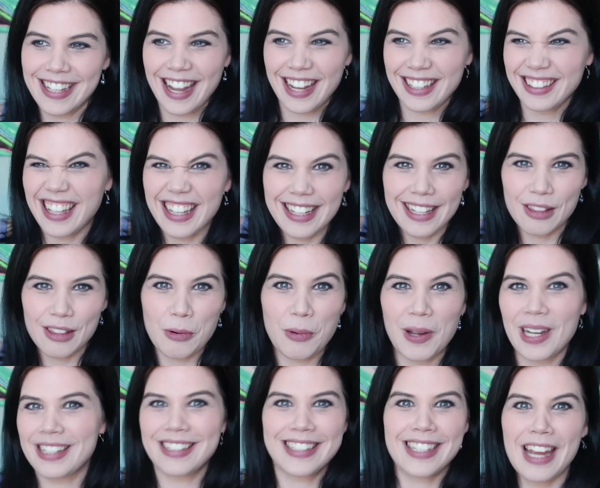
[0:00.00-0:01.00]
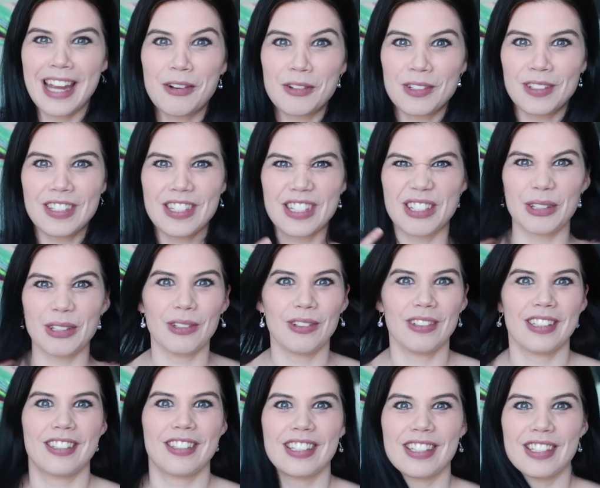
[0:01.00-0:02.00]
I like the way it sounds too.
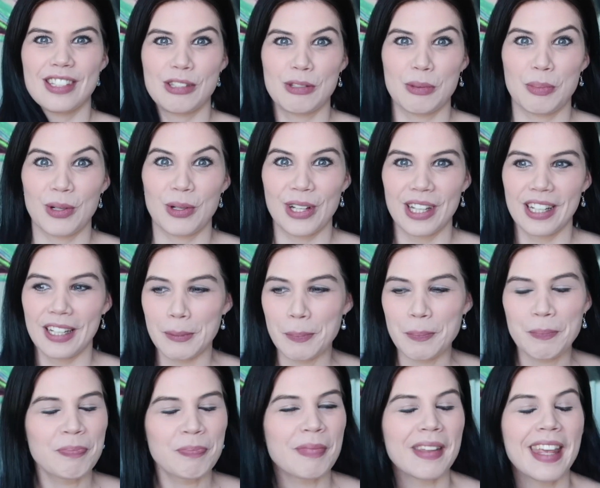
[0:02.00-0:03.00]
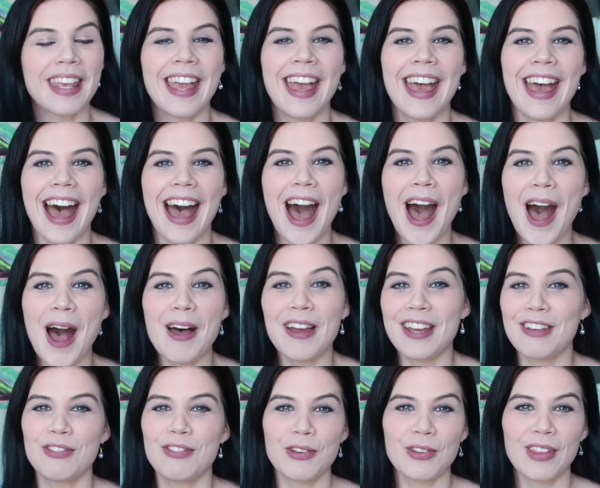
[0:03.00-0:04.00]
It's just super good.
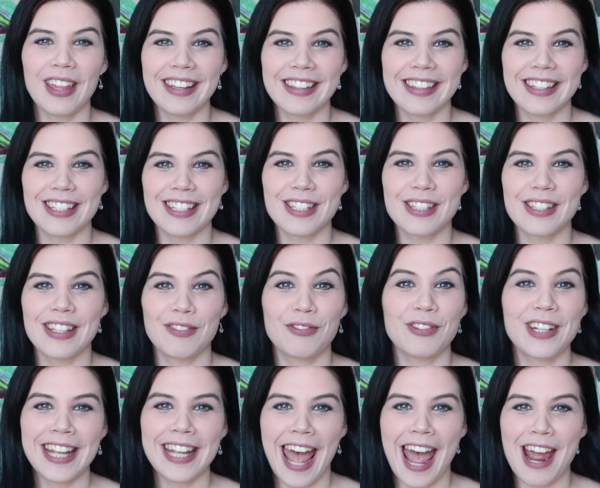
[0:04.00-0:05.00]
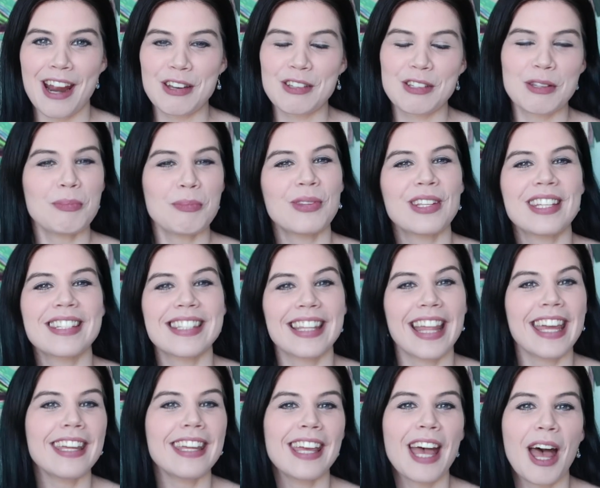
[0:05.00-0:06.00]
If you like this reaction, please
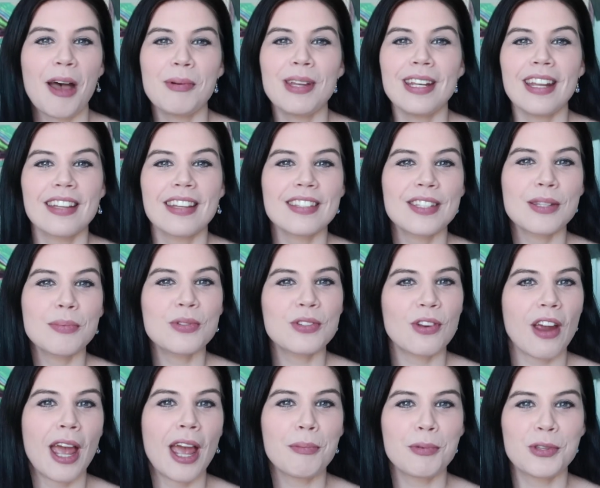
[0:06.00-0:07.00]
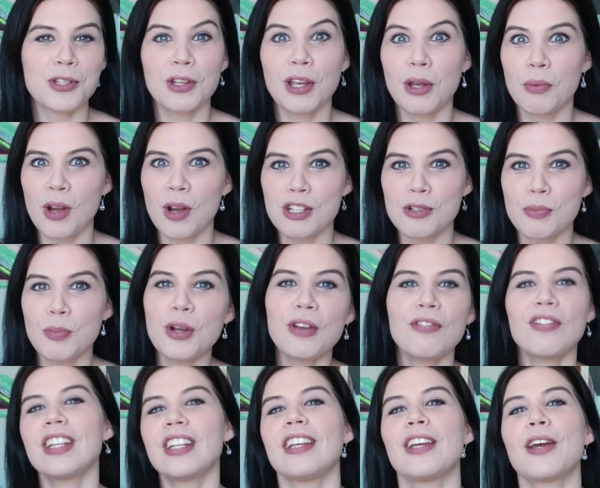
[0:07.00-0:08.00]
like, comment, and subscribe so you can watch
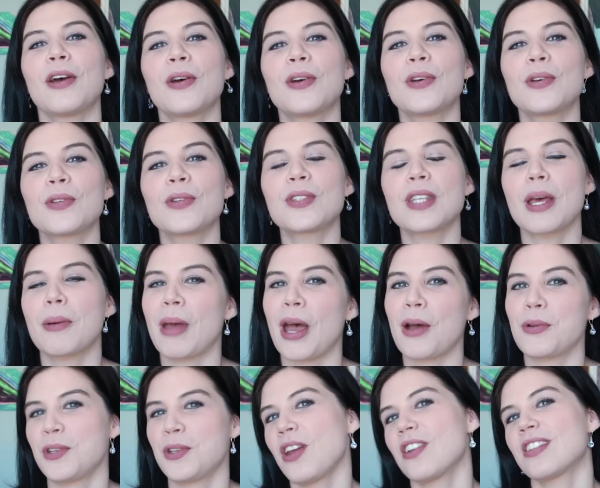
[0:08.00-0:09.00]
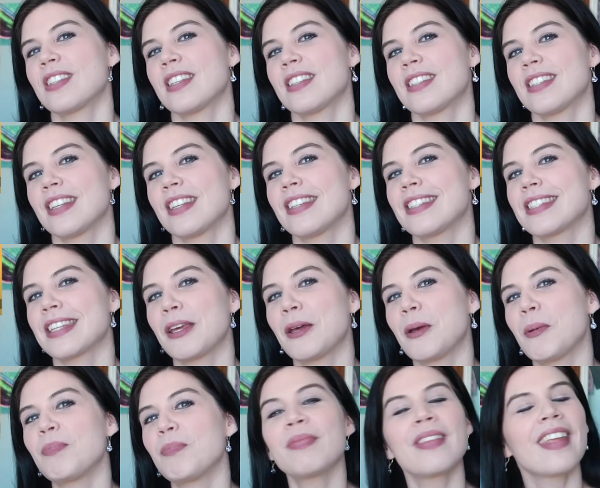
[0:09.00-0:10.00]
more videos about
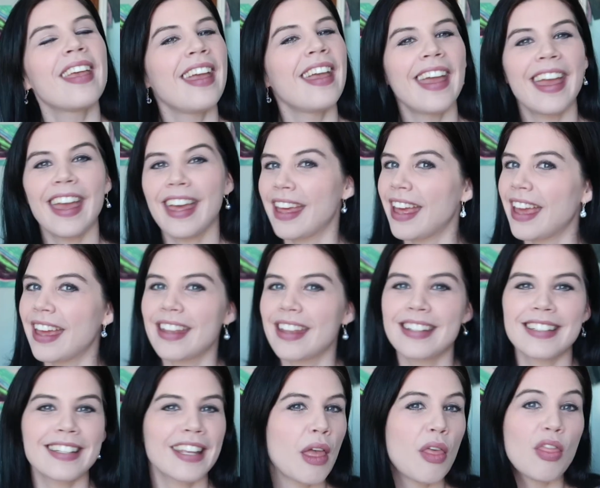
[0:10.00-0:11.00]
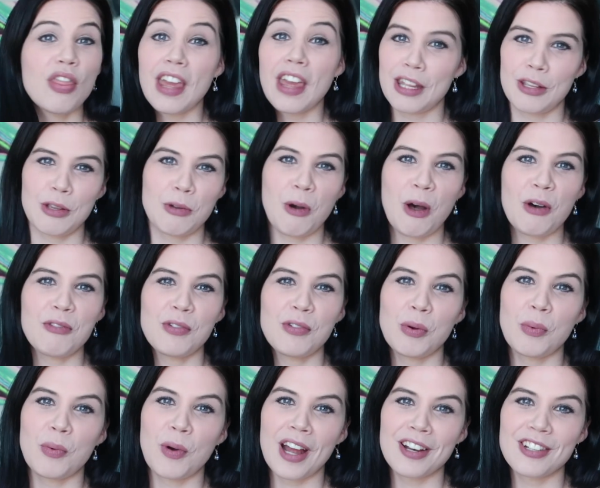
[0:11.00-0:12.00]
narcissism. And thank you all
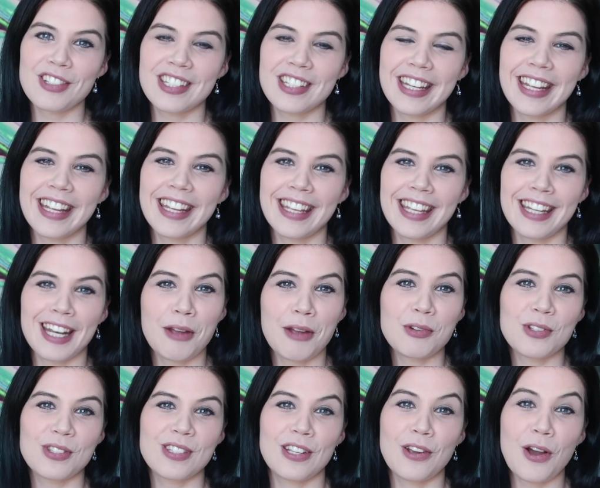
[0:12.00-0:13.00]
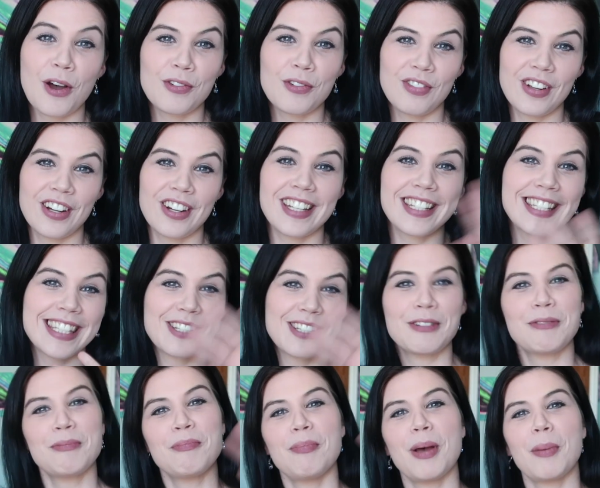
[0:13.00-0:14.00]
for watching, and I will see you all very
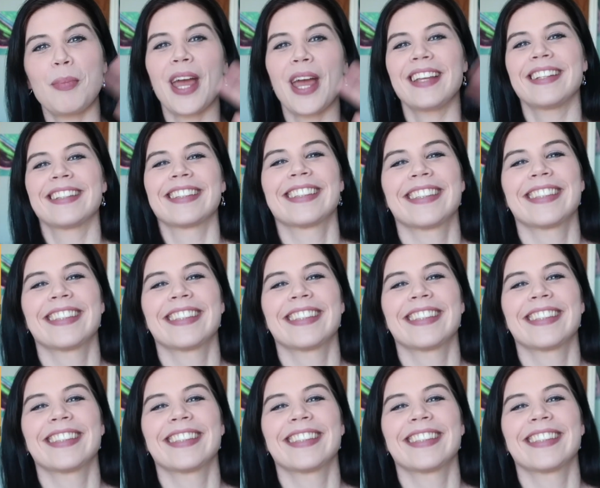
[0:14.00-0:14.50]
soon. Bye-bye.